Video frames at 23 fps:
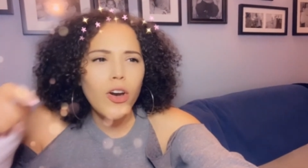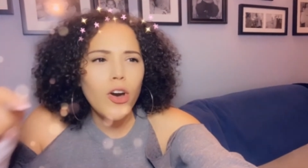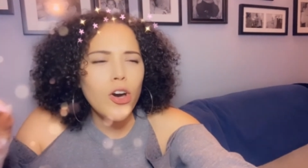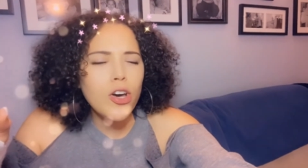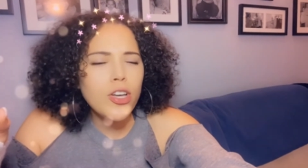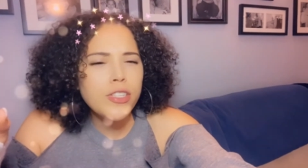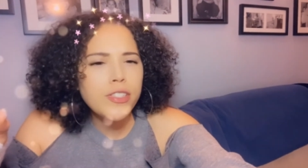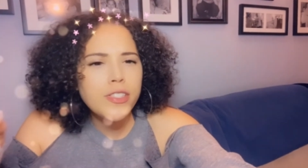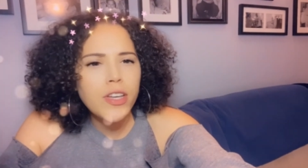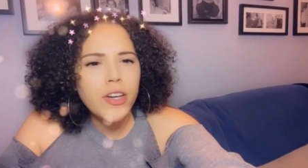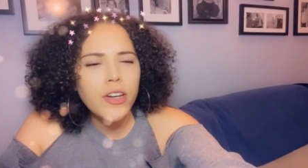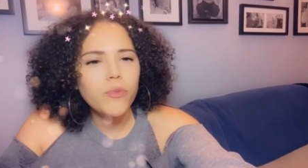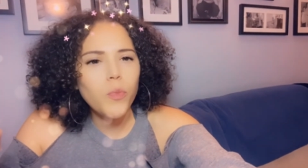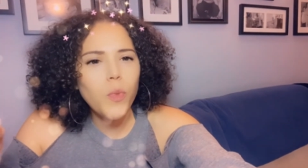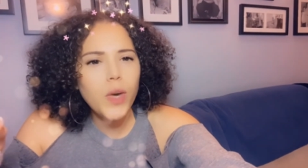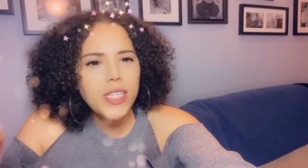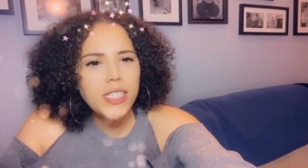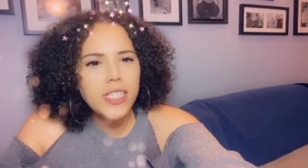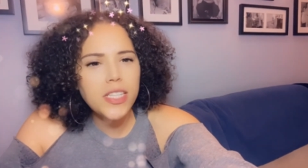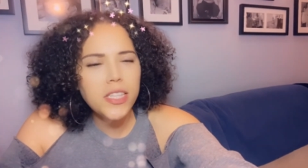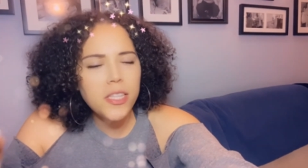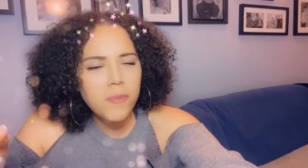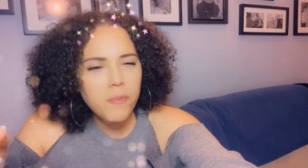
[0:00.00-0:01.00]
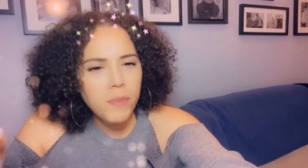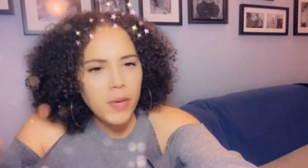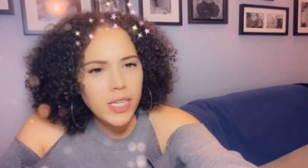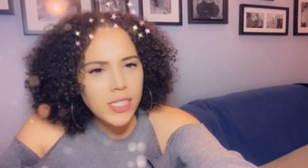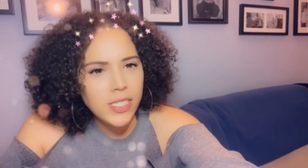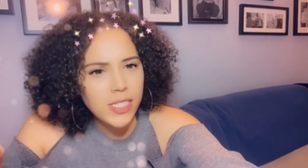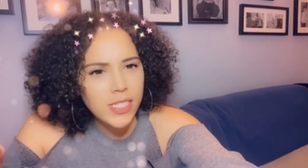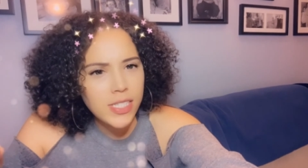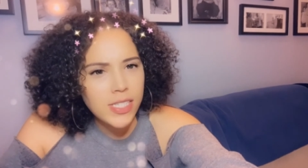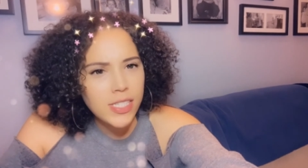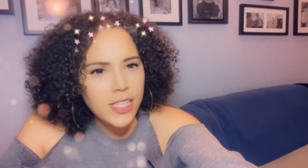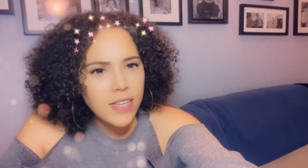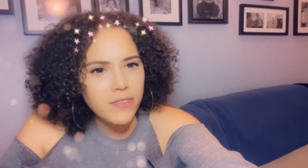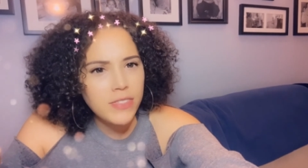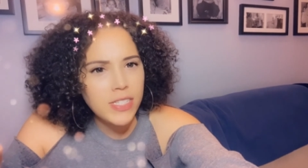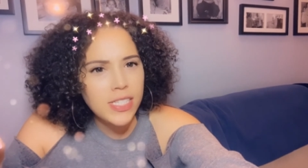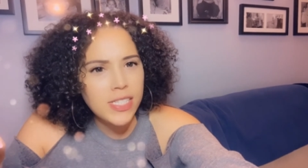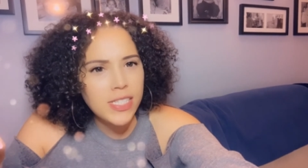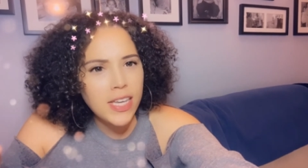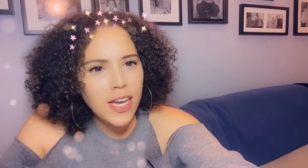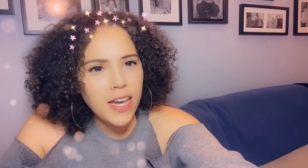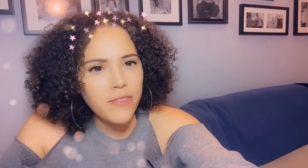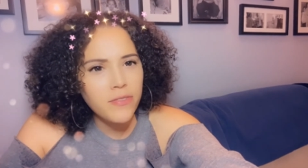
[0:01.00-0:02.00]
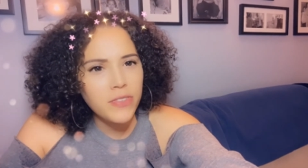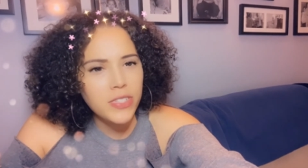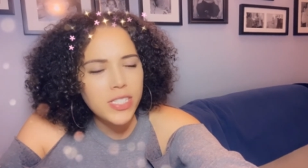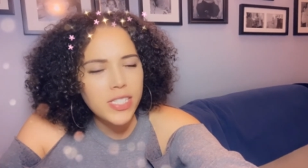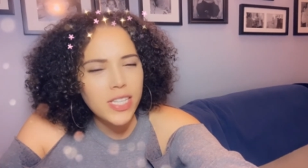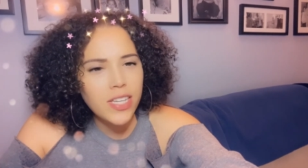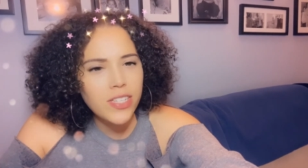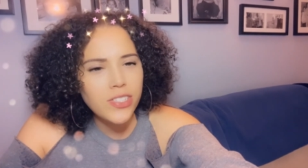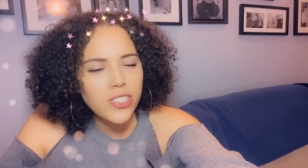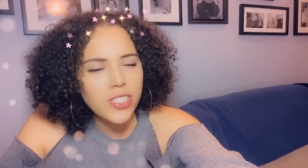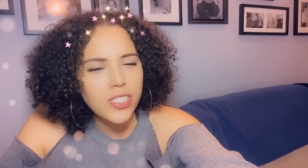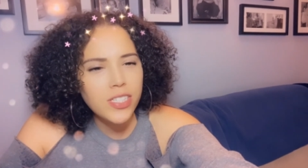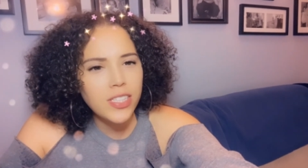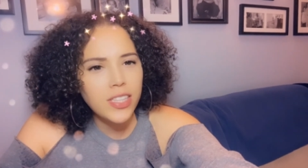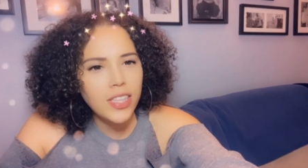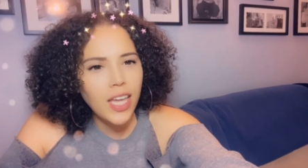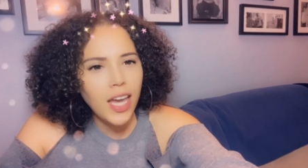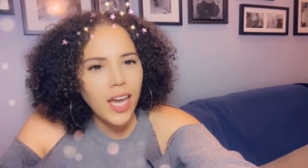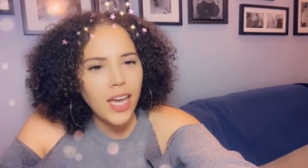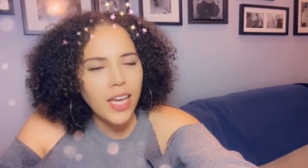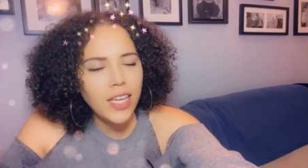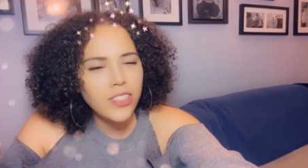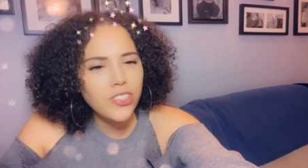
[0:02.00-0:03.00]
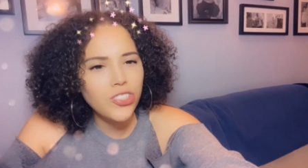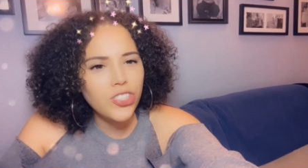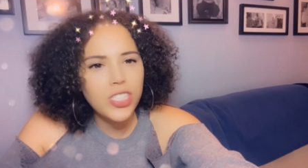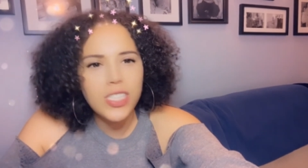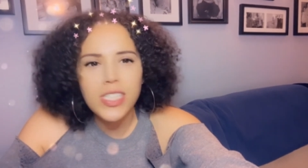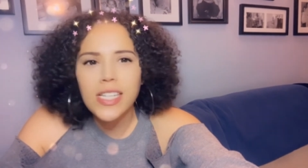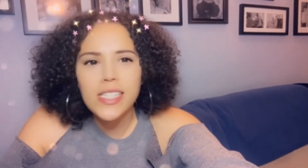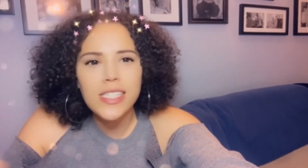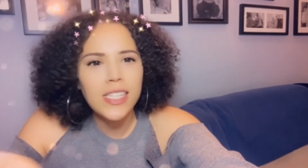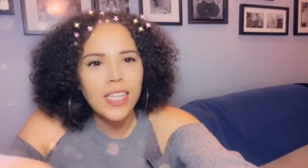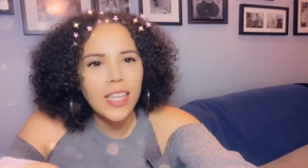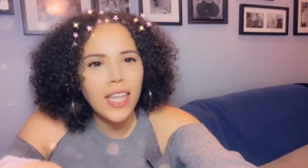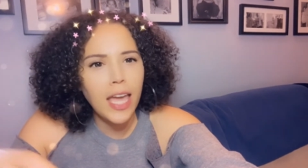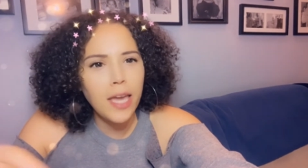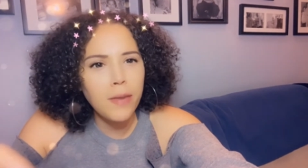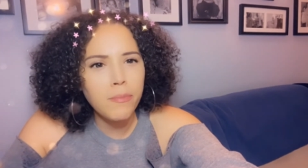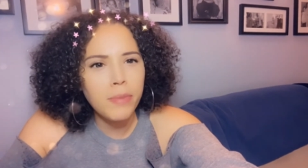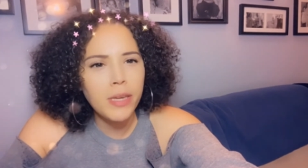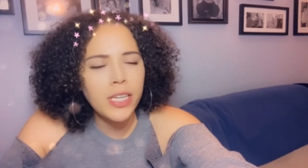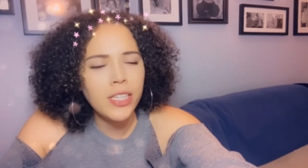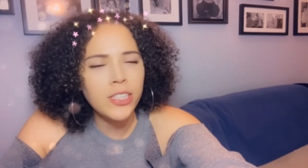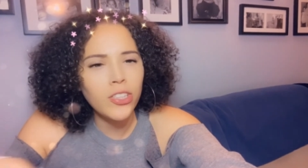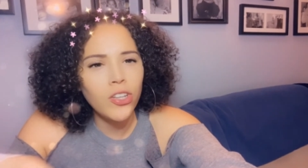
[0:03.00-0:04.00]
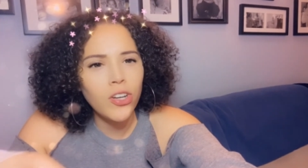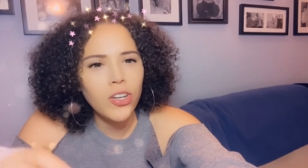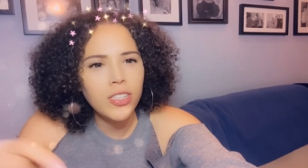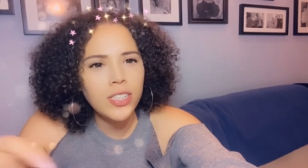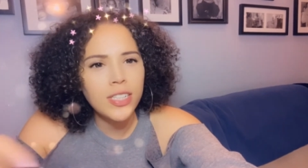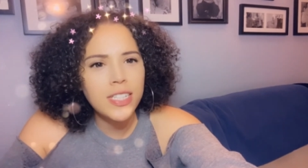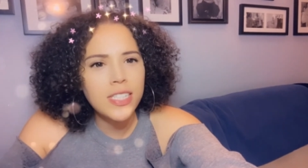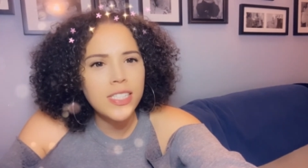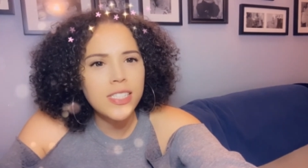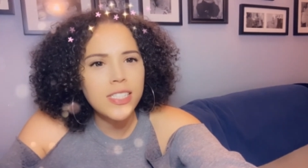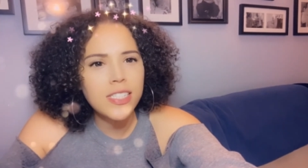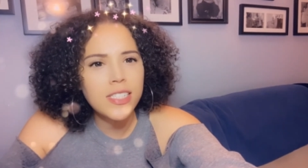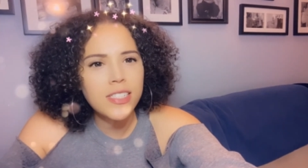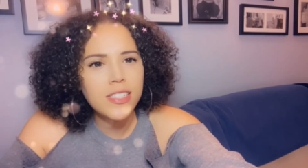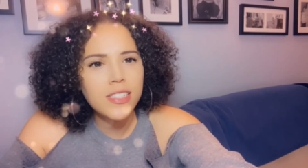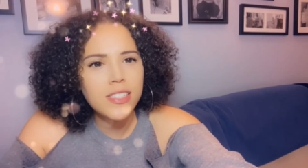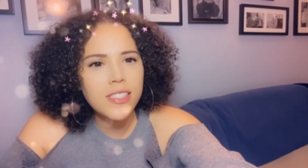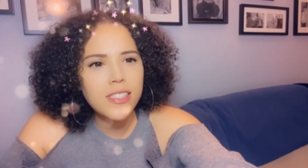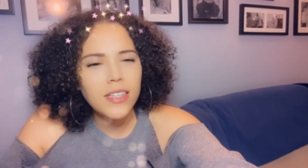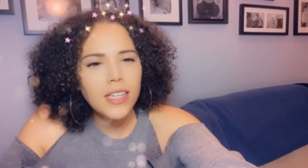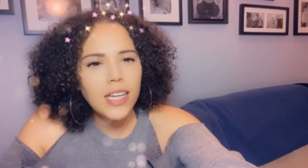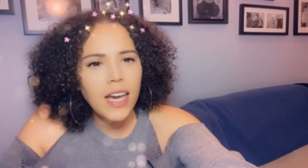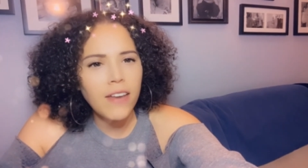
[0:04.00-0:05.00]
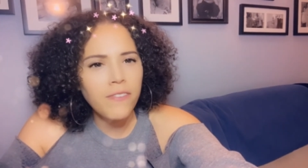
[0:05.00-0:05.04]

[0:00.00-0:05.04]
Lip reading: Also, isn't the basis of this conversation that she doesn't like being long distance?